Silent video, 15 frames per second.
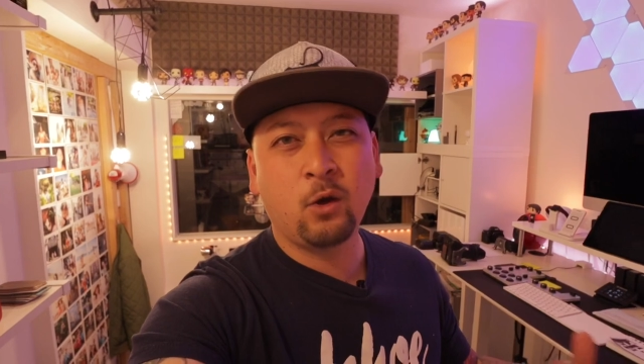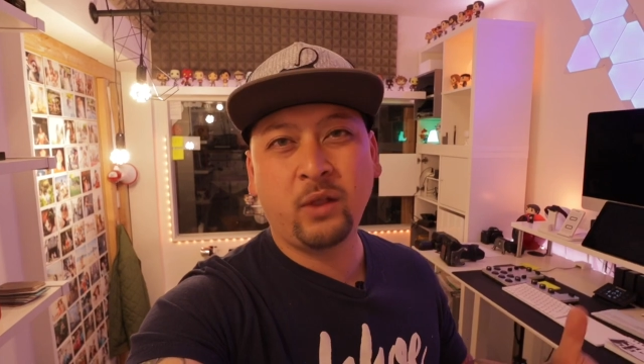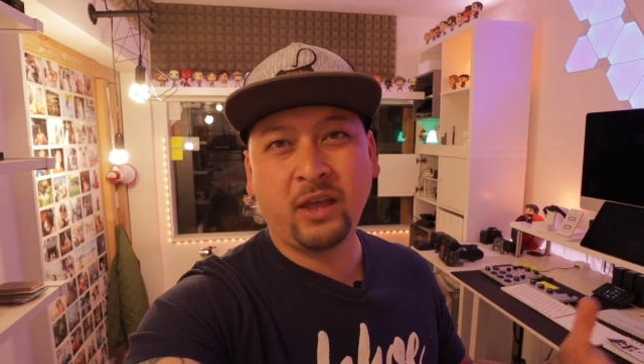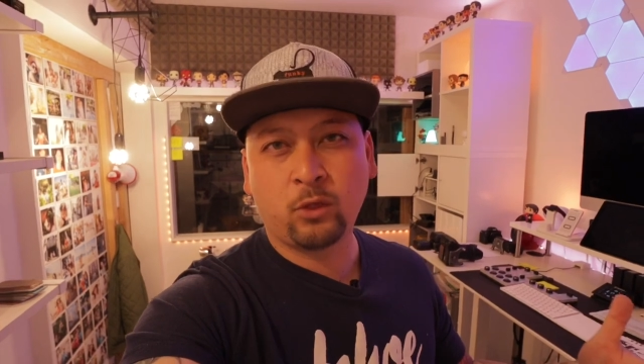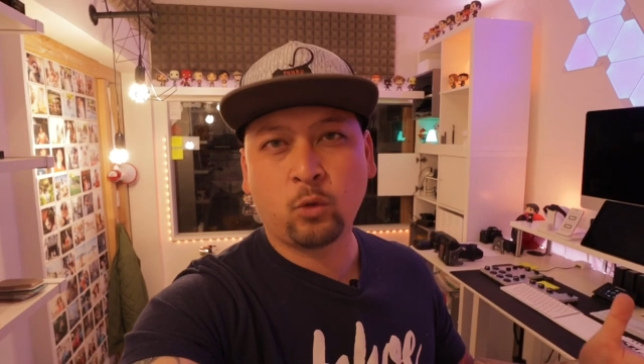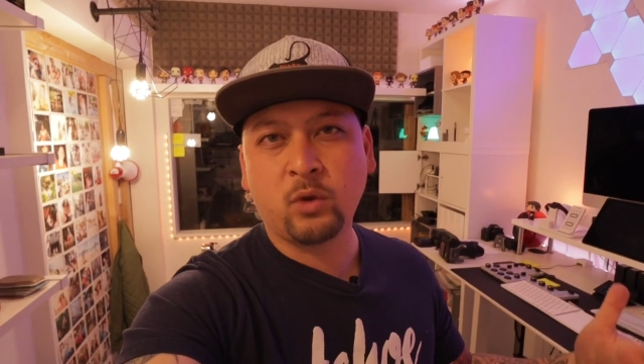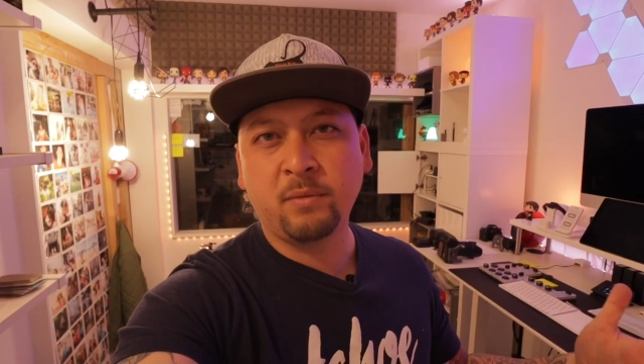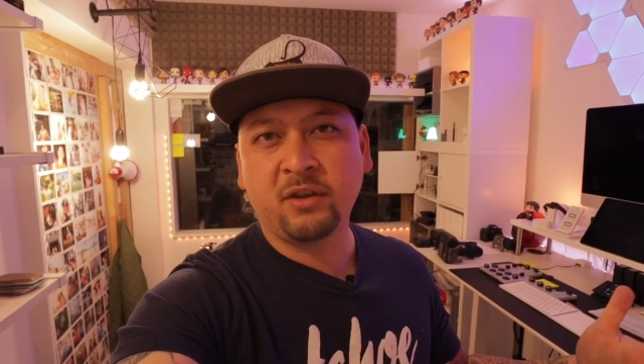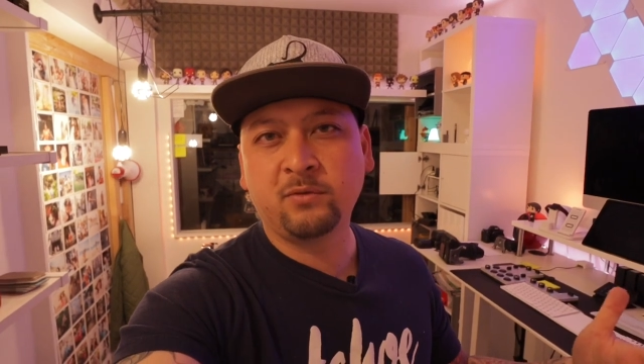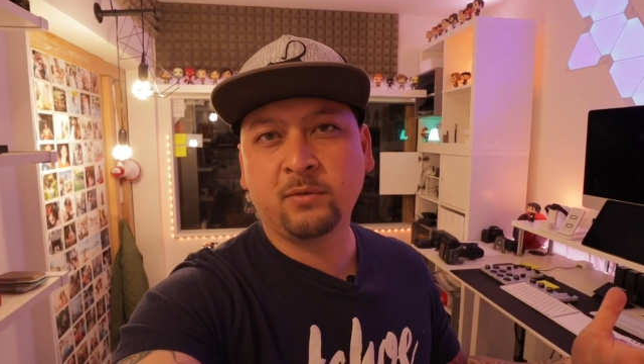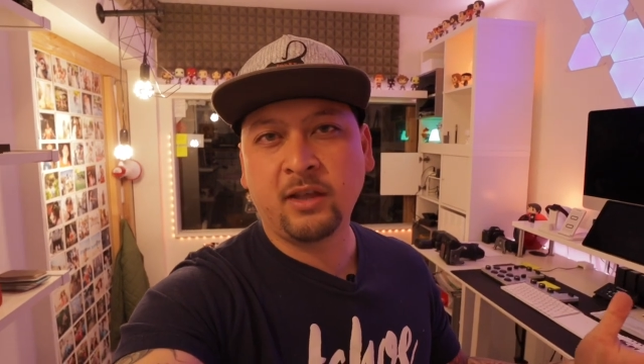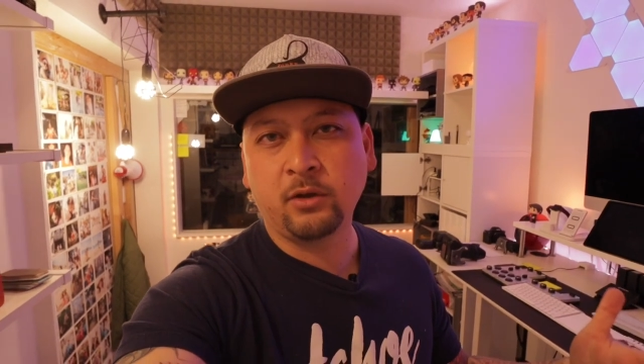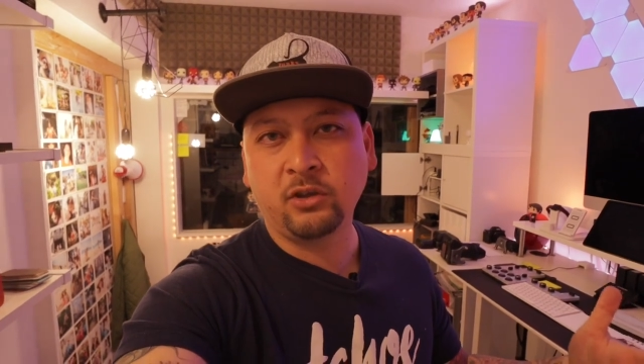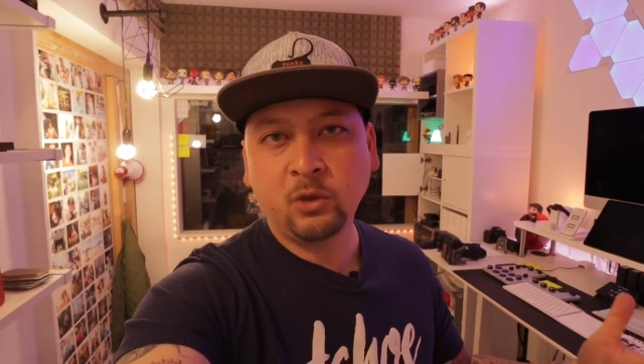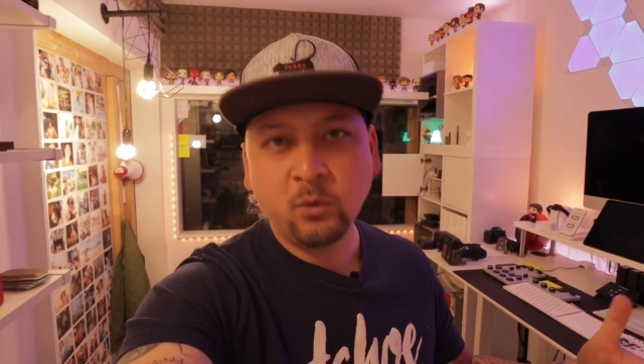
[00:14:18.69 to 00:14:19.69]
like 3 months
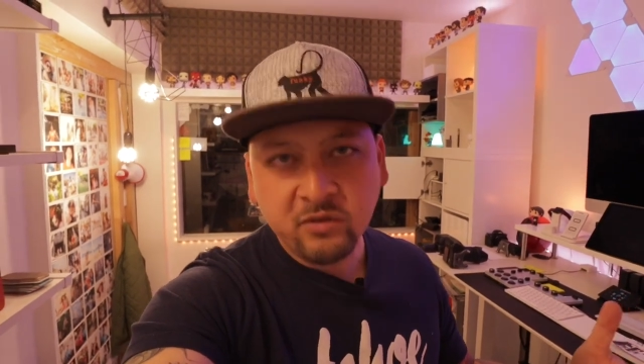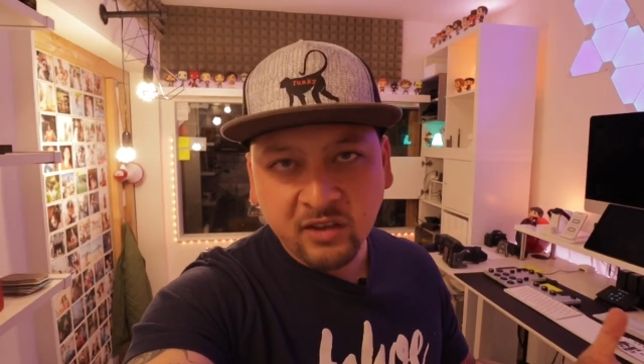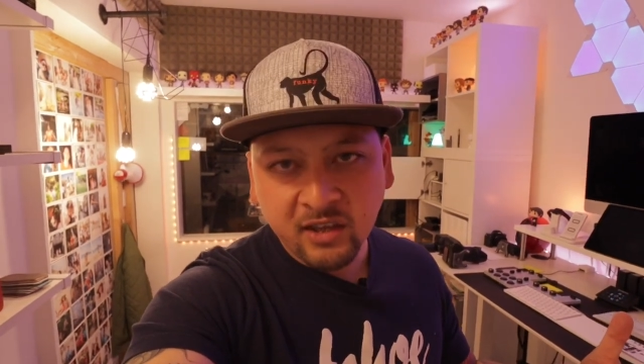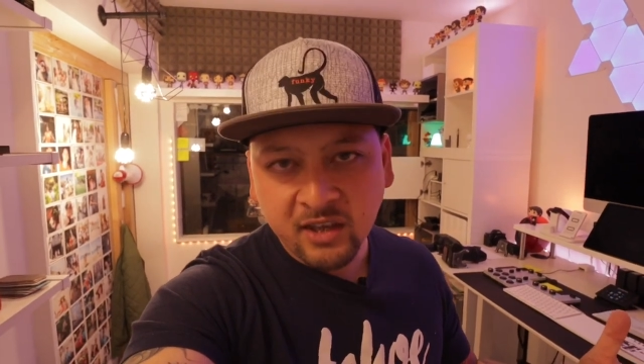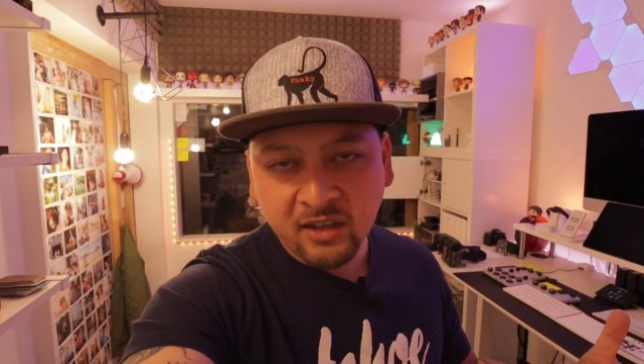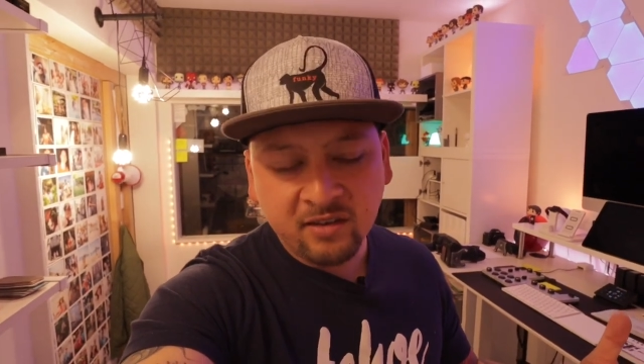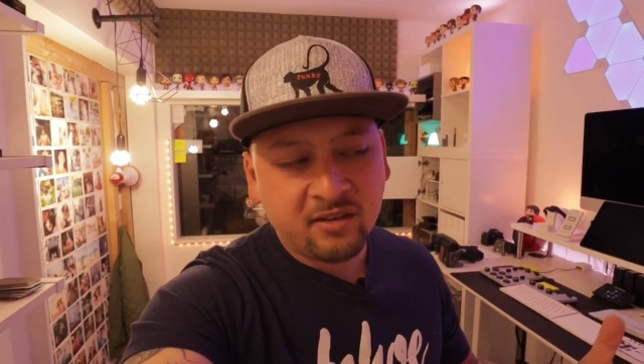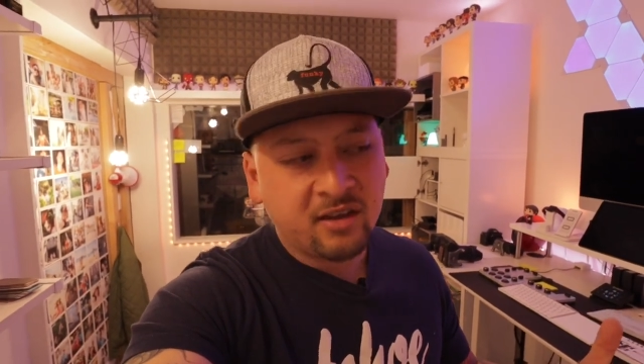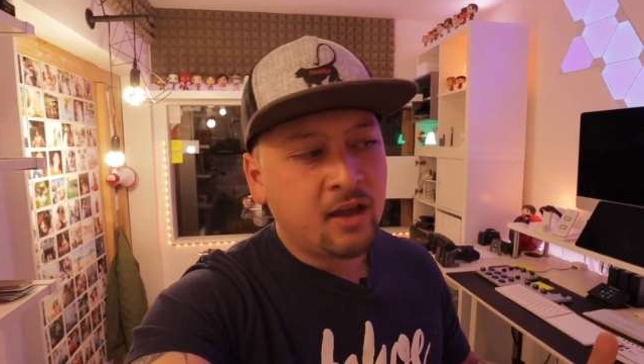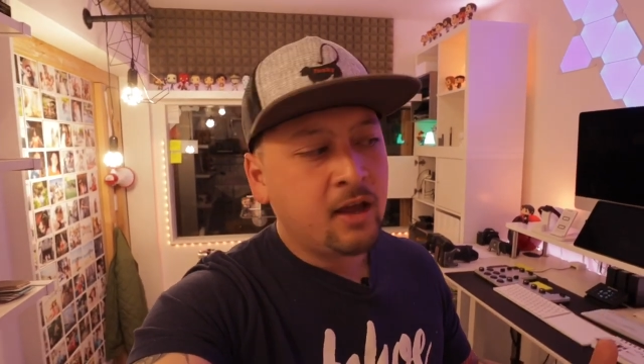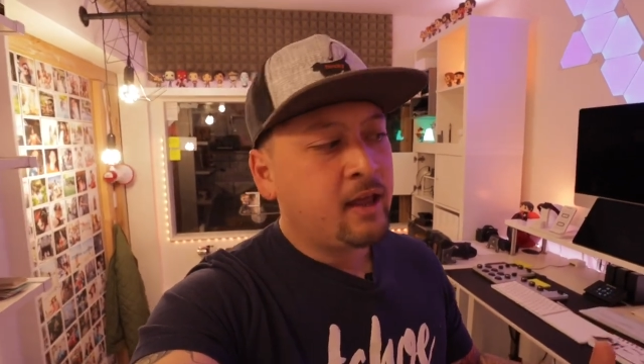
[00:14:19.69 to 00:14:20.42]
without using it.